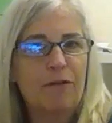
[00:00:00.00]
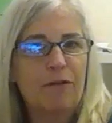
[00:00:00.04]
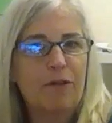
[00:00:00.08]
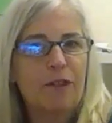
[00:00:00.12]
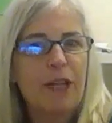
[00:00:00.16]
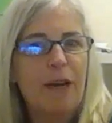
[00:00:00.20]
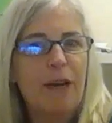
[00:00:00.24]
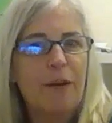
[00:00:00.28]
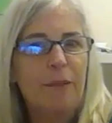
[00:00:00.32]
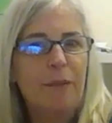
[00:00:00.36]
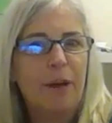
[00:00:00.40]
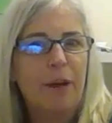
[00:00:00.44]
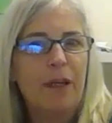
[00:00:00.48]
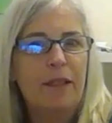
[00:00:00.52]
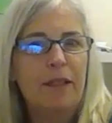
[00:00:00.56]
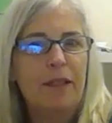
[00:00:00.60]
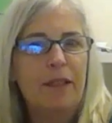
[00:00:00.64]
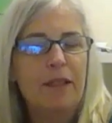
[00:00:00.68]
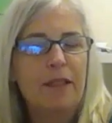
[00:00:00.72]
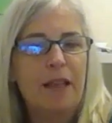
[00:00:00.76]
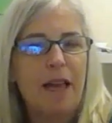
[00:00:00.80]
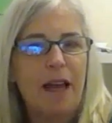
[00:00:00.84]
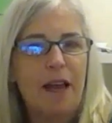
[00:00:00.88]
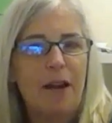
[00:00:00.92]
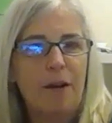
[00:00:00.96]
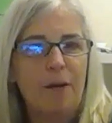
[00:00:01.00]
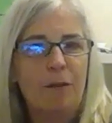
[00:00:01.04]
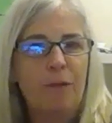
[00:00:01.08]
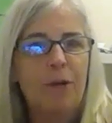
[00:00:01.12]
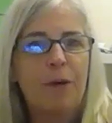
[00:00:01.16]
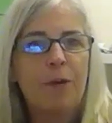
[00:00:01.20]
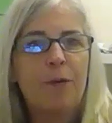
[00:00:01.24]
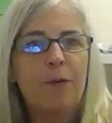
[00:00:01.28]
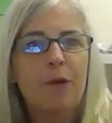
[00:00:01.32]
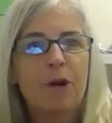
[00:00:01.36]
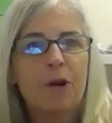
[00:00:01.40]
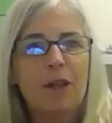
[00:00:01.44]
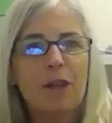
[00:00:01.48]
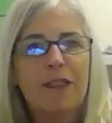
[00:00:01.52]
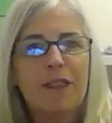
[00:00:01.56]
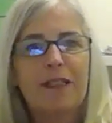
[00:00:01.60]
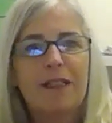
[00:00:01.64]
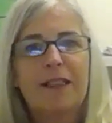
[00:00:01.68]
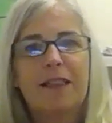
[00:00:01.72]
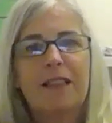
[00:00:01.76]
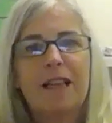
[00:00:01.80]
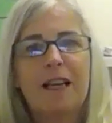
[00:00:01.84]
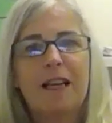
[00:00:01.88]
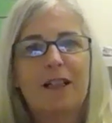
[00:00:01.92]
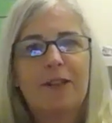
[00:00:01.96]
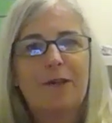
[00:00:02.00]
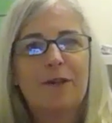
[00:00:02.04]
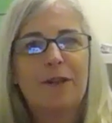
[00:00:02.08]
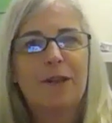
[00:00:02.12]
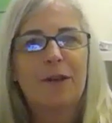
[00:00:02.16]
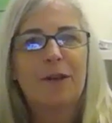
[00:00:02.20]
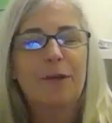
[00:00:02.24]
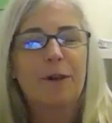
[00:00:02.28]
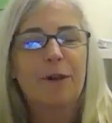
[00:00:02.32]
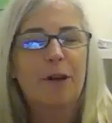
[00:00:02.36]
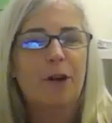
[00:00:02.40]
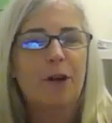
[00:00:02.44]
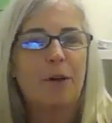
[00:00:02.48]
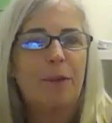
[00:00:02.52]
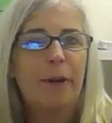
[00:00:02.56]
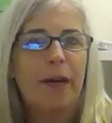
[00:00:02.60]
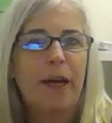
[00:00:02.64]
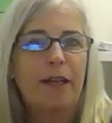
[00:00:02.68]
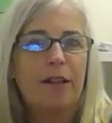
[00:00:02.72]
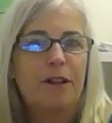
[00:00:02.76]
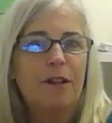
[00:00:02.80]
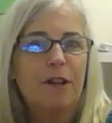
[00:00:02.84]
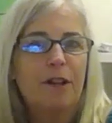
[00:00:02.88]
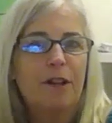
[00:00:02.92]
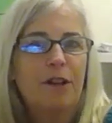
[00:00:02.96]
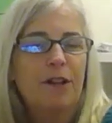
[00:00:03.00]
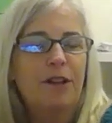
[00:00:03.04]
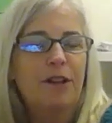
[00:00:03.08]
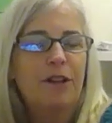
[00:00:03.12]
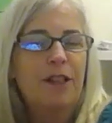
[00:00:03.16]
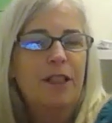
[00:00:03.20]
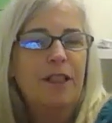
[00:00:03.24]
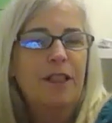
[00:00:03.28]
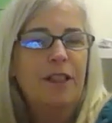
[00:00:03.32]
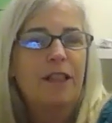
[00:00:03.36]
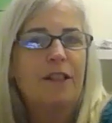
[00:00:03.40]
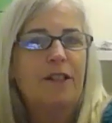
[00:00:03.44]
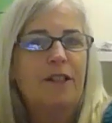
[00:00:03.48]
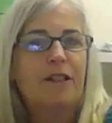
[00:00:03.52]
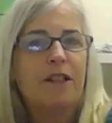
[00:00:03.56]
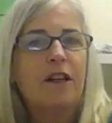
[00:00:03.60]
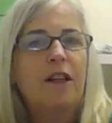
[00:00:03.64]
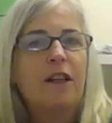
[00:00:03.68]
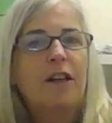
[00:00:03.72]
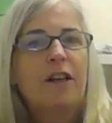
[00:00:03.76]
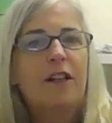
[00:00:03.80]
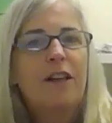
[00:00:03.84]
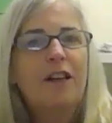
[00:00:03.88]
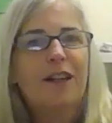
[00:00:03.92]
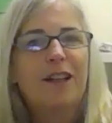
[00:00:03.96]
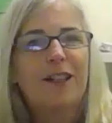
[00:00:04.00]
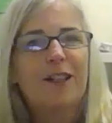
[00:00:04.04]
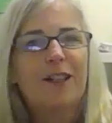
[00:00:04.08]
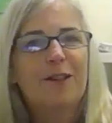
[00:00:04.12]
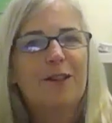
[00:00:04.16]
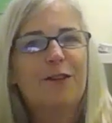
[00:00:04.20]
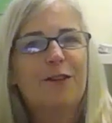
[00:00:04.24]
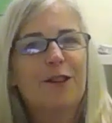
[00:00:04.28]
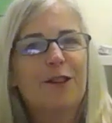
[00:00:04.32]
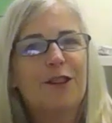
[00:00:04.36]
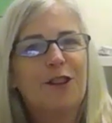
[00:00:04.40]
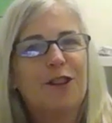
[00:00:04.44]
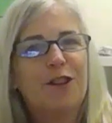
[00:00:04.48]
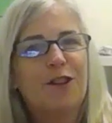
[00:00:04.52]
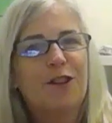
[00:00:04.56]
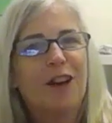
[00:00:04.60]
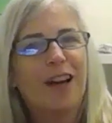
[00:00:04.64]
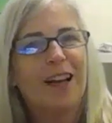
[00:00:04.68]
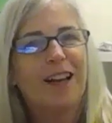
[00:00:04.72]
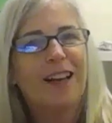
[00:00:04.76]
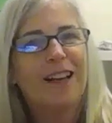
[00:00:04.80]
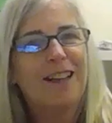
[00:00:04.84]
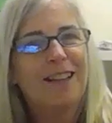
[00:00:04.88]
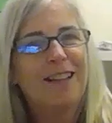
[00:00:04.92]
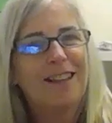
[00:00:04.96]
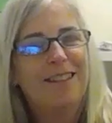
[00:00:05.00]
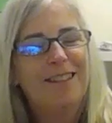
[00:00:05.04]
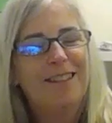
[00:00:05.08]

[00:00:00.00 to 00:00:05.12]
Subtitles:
10 months. And we were all successful and we all passed our nursing test on the first try.